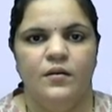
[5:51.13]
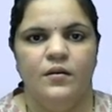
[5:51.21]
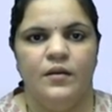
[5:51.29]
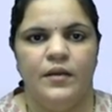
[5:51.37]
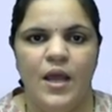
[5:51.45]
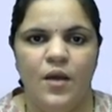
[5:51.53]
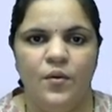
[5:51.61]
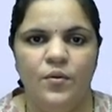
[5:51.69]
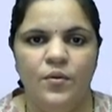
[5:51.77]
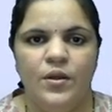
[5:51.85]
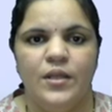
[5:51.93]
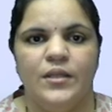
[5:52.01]
Now
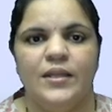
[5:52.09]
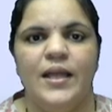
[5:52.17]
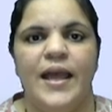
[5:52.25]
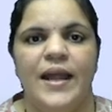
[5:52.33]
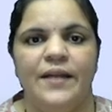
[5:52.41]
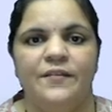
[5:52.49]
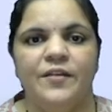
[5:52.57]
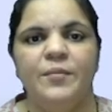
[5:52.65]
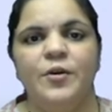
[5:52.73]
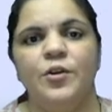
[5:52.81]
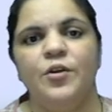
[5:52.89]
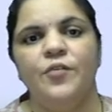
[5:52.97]
the
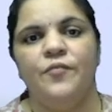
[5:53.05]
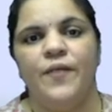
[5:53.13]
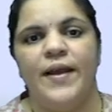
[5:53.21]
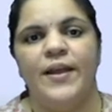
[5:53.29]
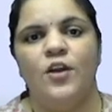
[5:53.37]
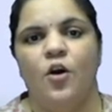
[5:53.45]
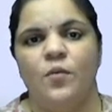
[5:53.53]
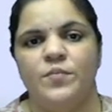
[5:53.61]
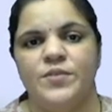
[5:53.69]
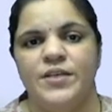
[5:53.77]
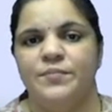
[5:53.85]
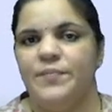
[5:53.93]
attribute of file
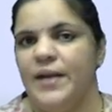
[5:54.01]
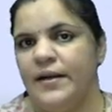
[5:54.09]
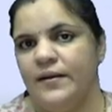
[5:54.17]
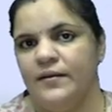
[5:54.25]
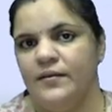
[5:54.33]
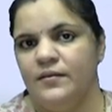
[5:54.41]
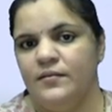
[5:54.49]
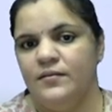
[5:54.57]
object practical.